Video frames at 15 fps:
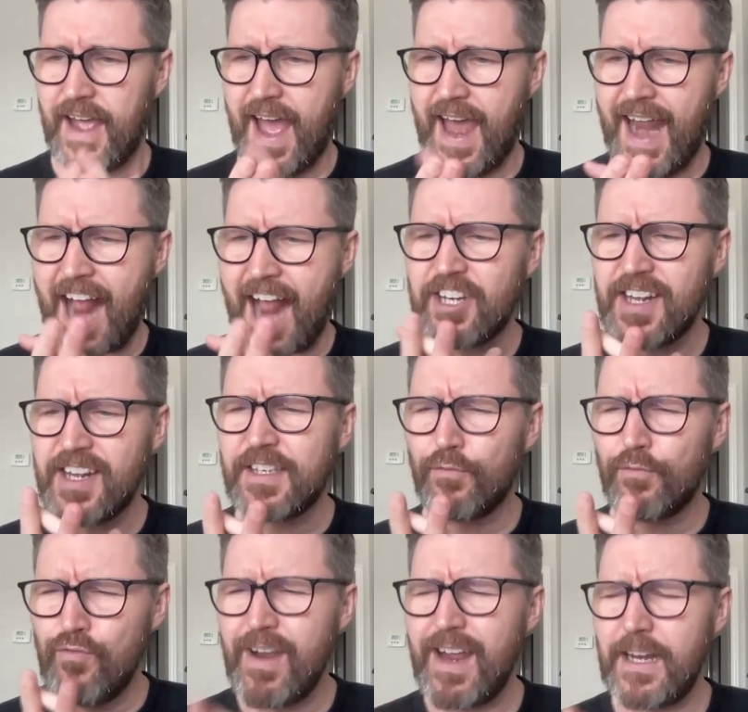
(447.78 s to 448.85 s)
and actually it's a
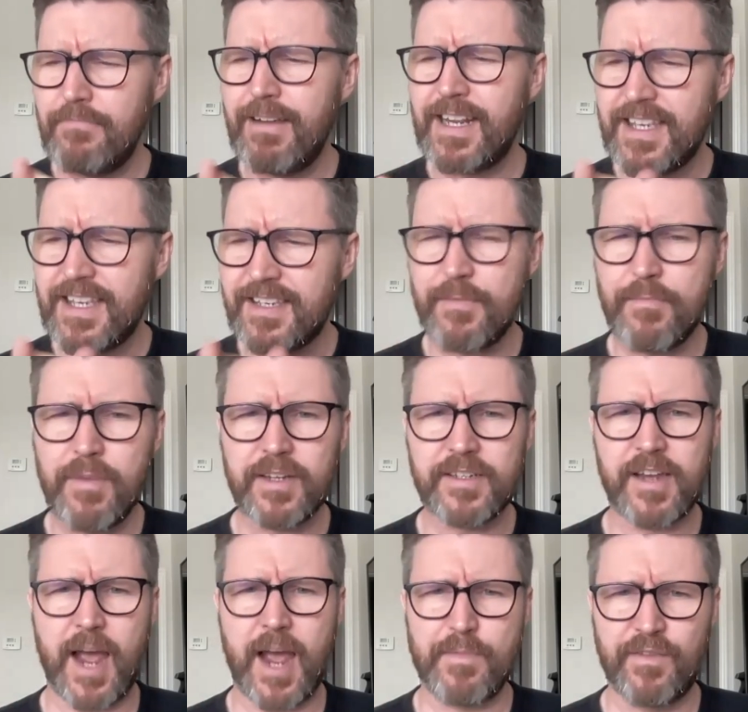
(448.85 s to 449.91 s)
really, really similar
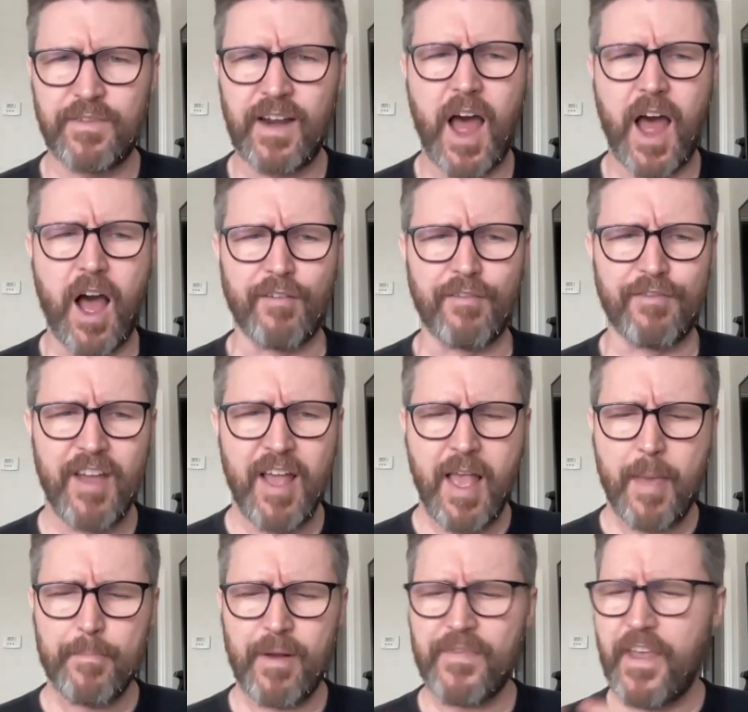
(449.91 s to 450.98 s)
type of love,
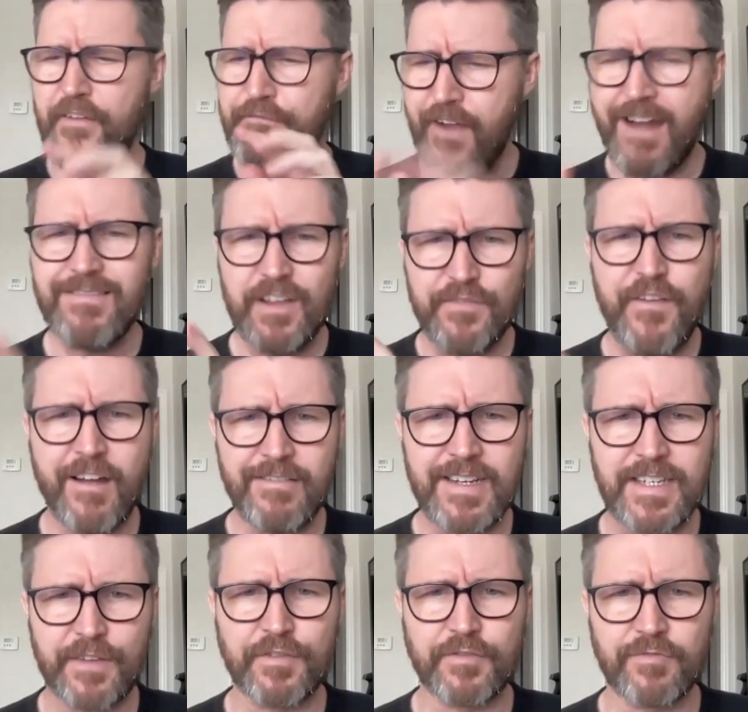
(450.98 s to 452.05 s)
but they're very, very
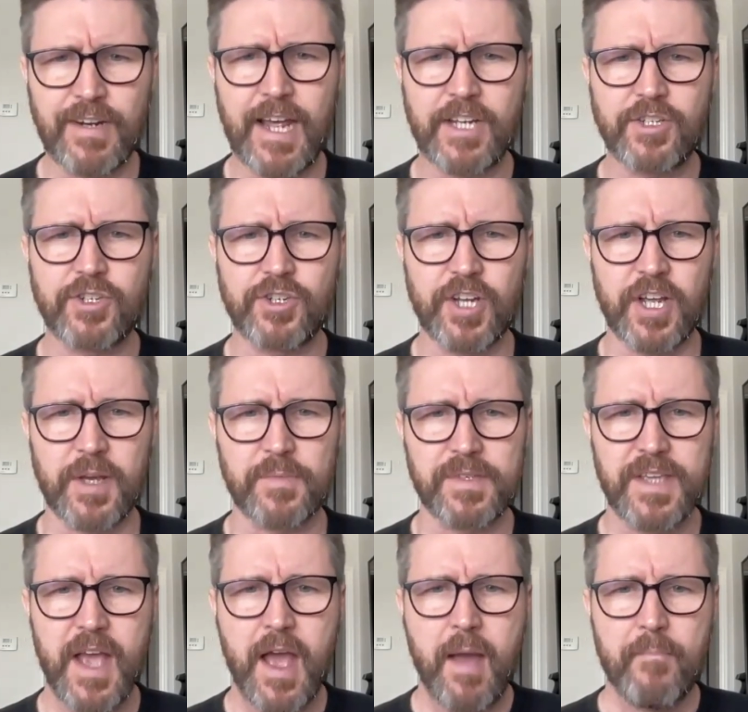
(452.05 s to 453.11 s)
different relationships.
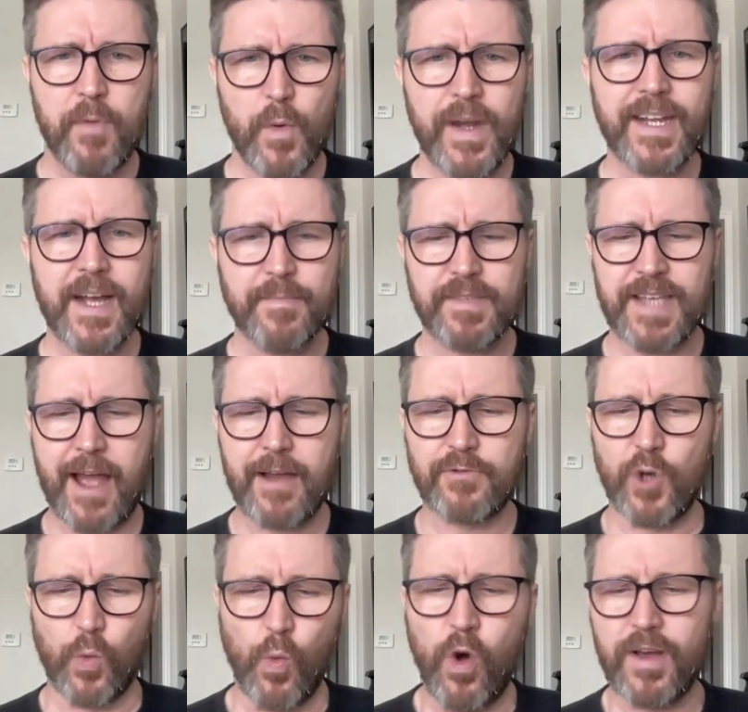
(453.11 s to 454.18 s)
But when it comes down
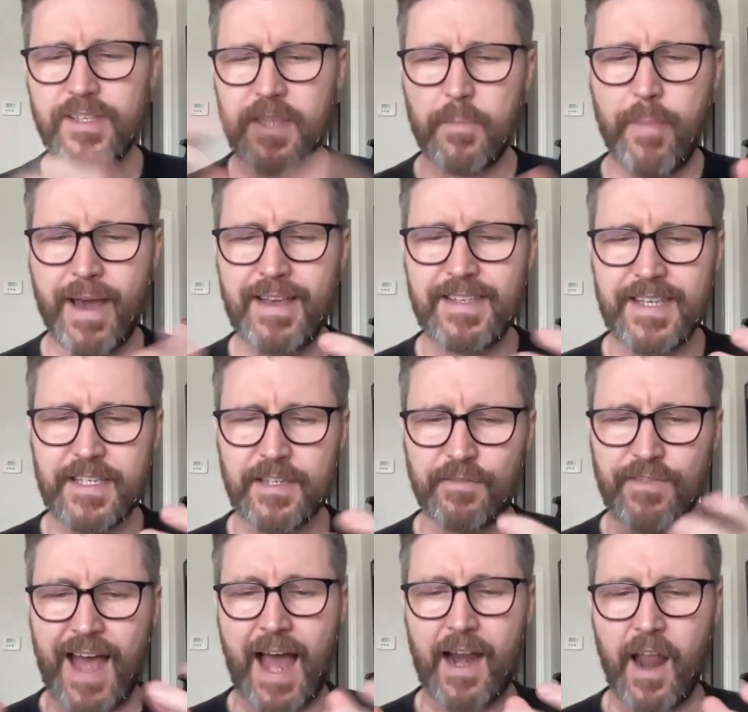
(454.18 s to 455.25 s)
to it, what is the basis of
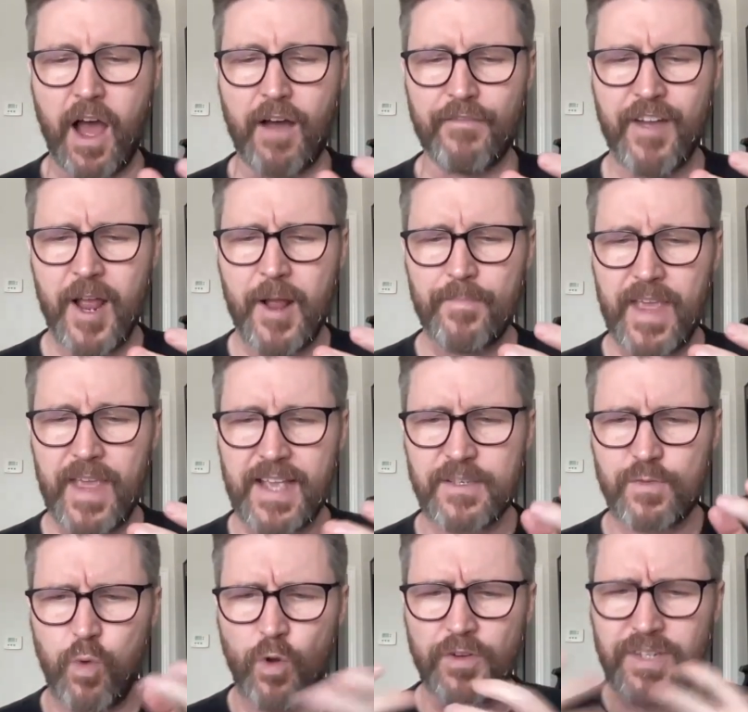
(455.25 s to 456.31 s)
that love?
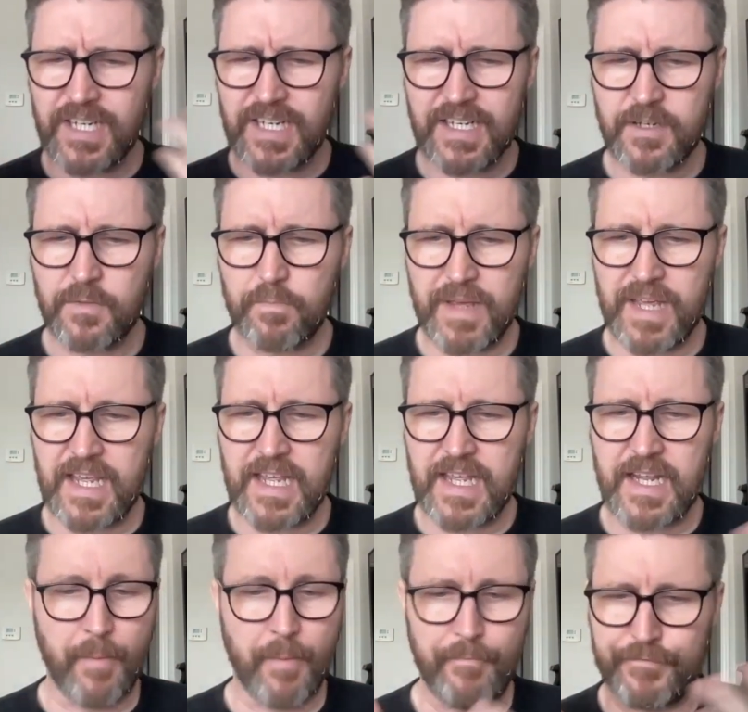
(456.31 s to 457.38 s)
It's wanting to be
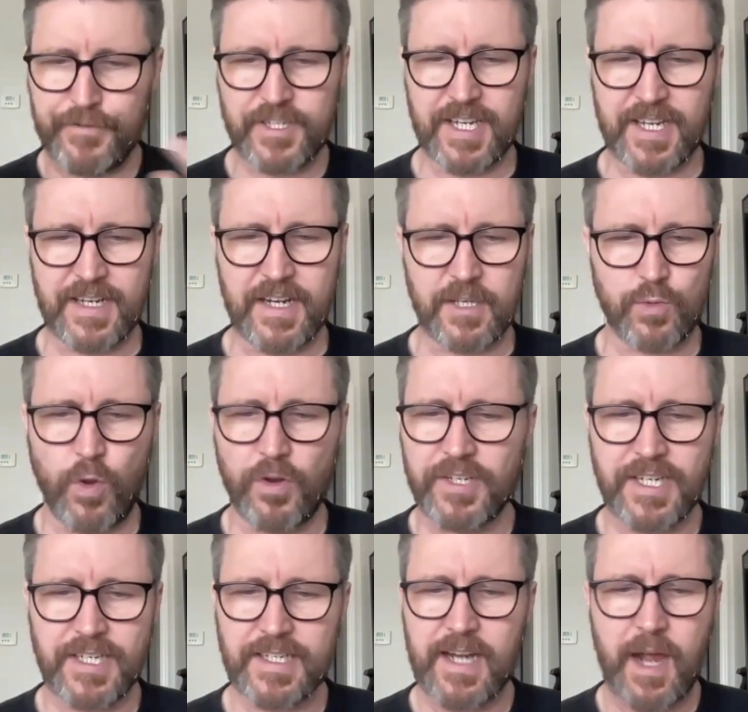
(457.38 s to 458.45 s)
comforted. It's
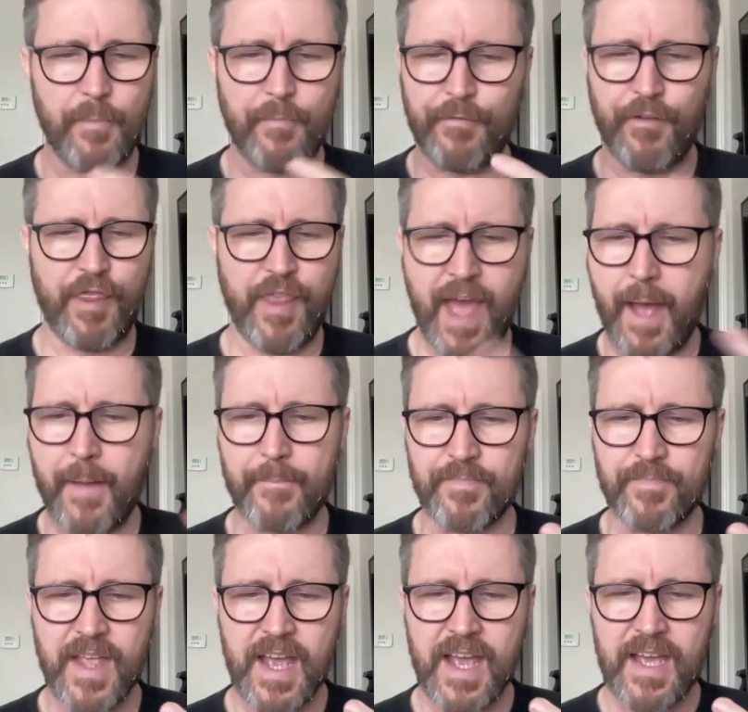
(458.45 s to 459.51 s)
wanting to comfort
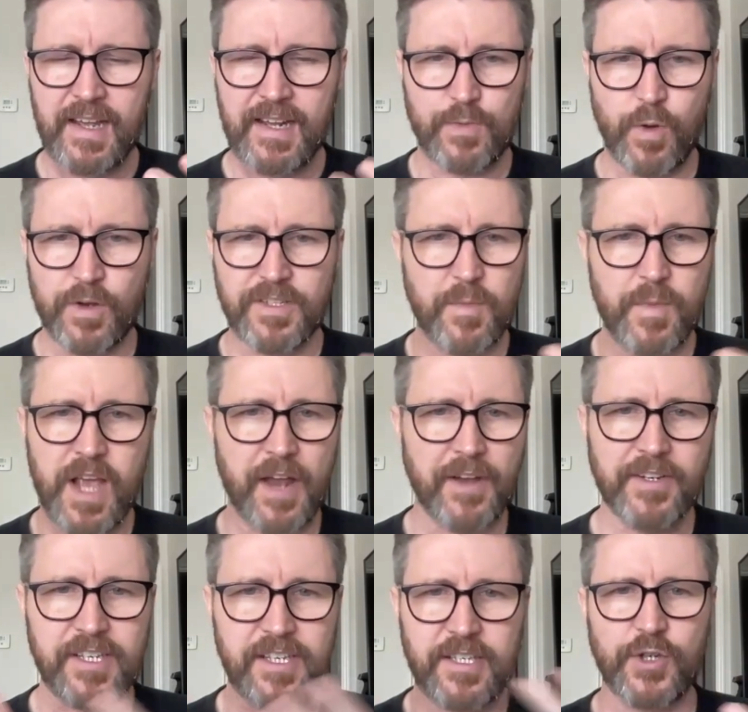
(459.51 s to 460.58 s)
them. It's wanting to be
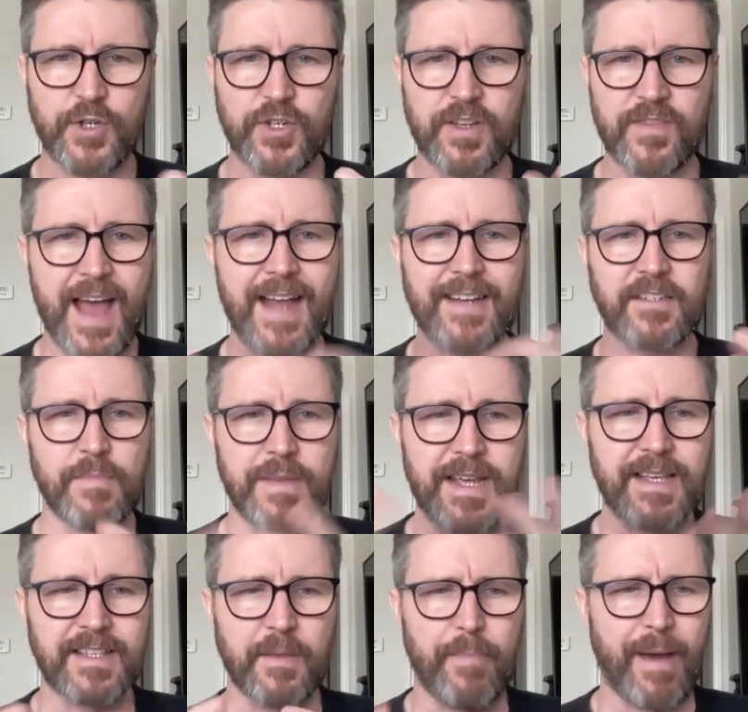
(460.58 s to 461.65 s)
understood. And that, to me,
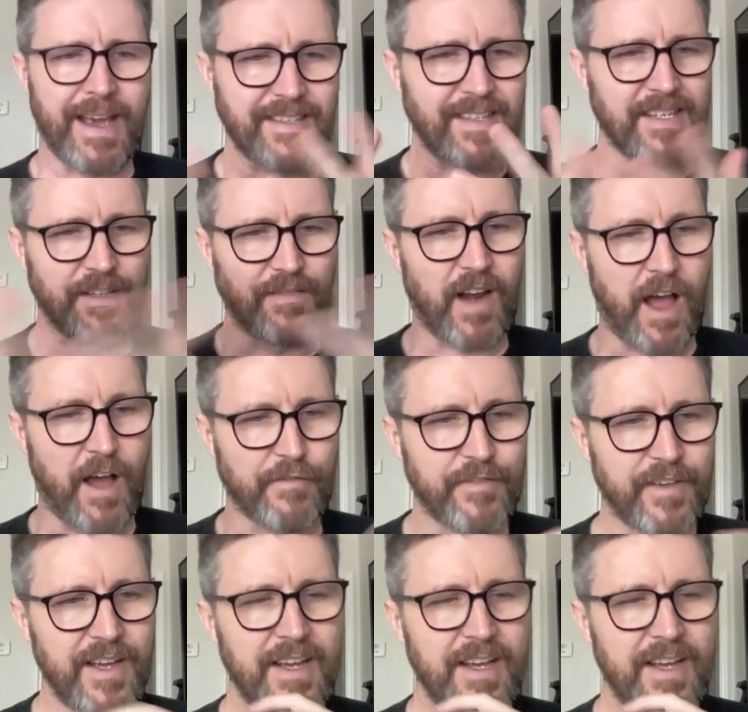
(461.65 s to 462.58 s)
is the basis of love.